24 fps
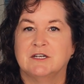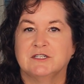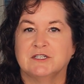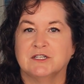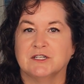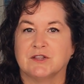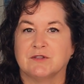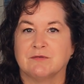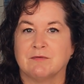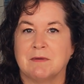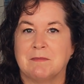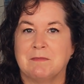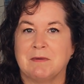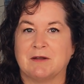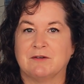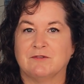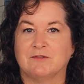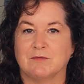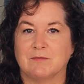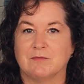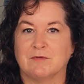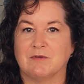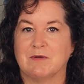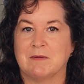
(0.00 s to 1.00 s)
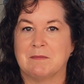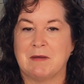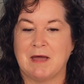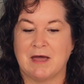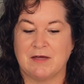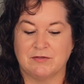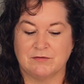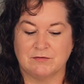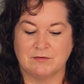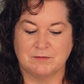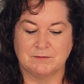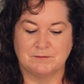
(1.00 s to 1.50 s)
to 3-bedroom,
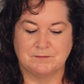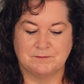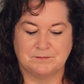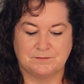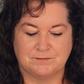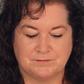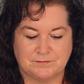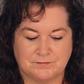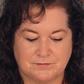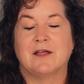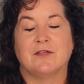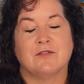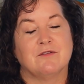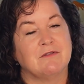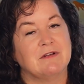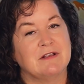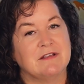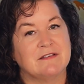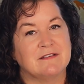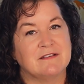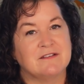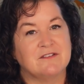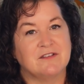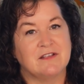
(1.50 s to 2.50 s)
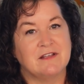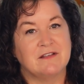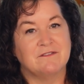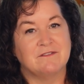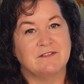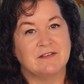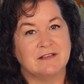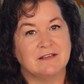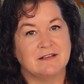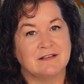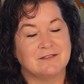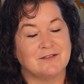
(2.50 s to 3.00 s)
3-bathroom. Now the Regency
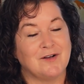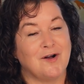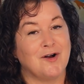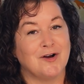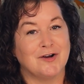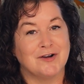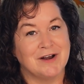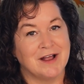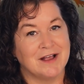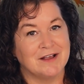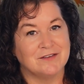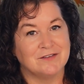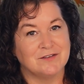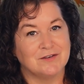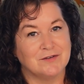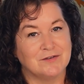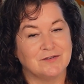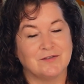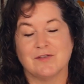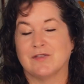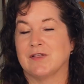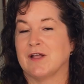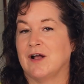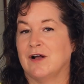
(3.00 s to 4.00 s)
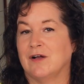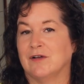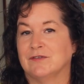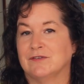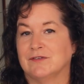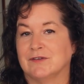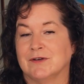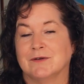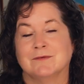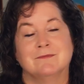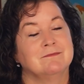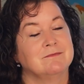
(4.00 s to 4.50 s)
Villas are nicer, so they
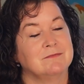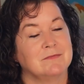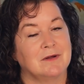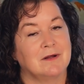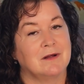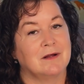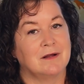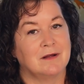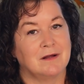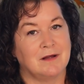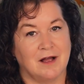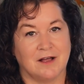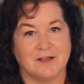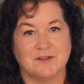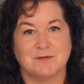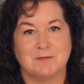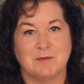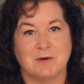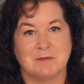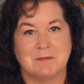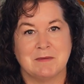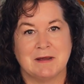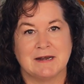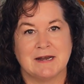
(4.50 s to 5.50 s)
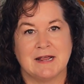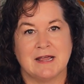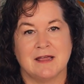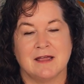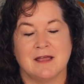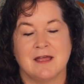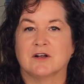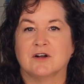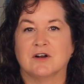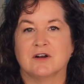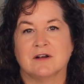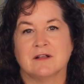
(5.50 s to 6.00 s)
also cost more money.
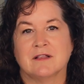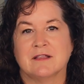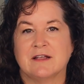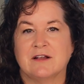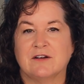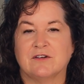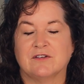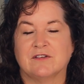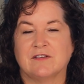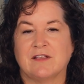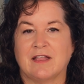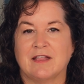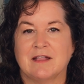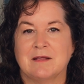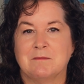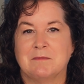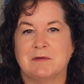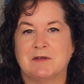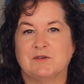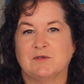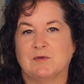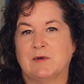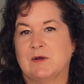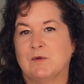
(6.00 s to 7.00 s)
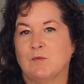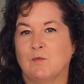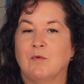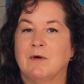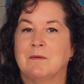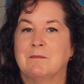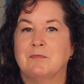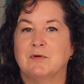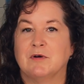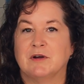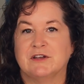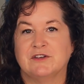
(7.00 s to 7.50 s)
Currently are selling between
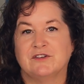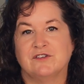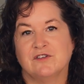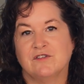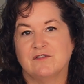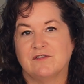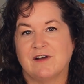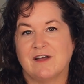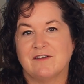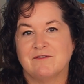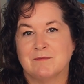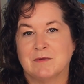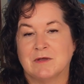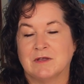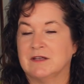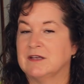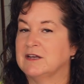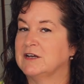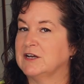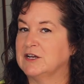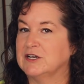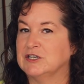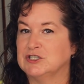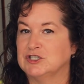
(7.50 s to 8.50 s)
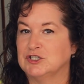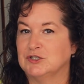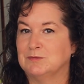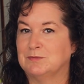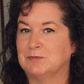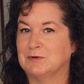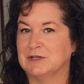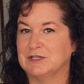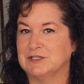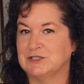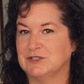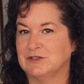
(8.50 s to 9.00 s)
$1.25 million and
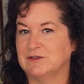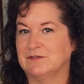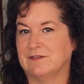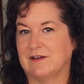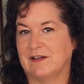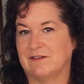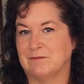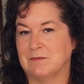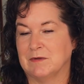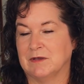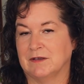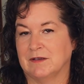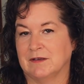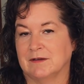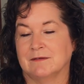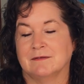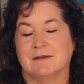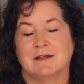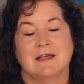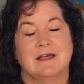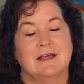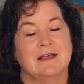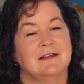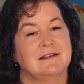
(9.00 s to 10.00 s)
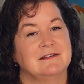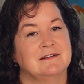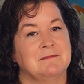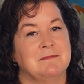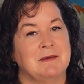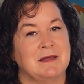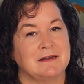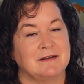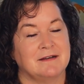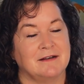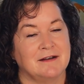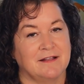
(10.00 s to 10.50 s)
$2.25 million,
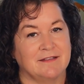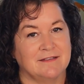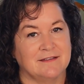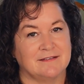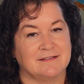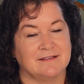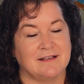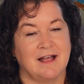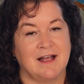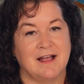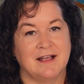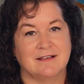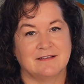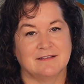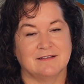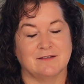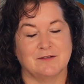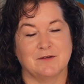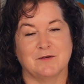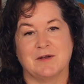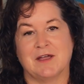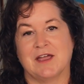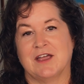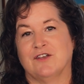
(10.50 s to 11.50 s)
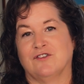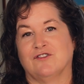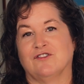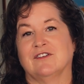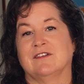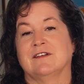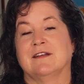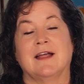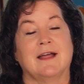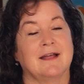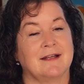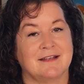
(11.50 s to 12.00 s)
depending on the size,
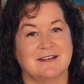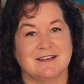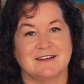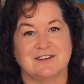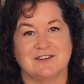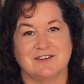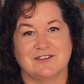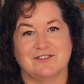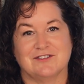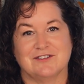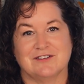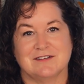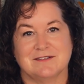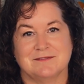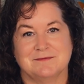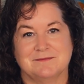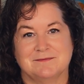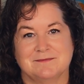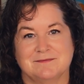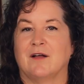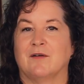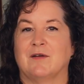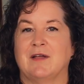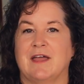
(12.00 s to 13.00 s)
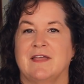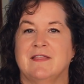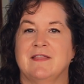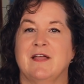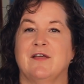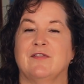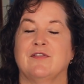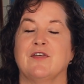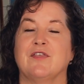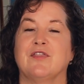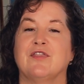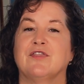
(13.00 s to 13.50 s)
location, and condition. Okay,
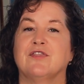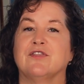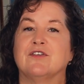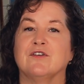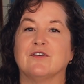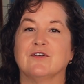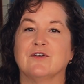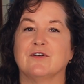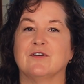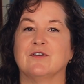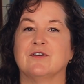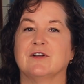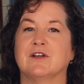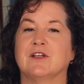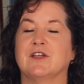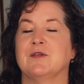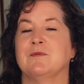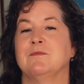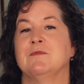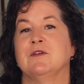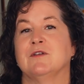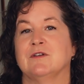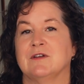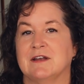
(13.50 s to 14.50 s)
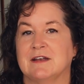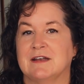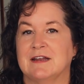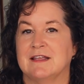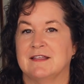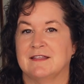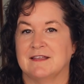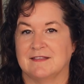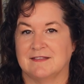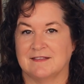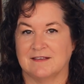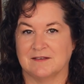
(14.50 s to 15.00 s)
now the third
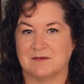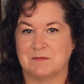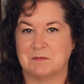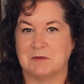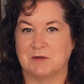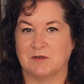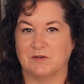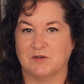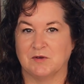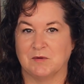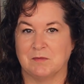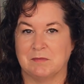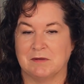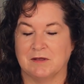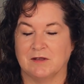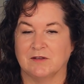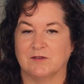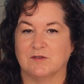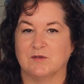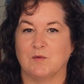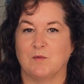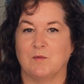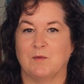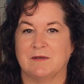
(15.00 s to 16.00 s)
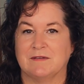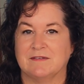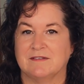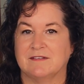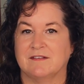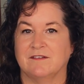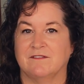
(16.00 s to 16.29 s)
community that this builder built was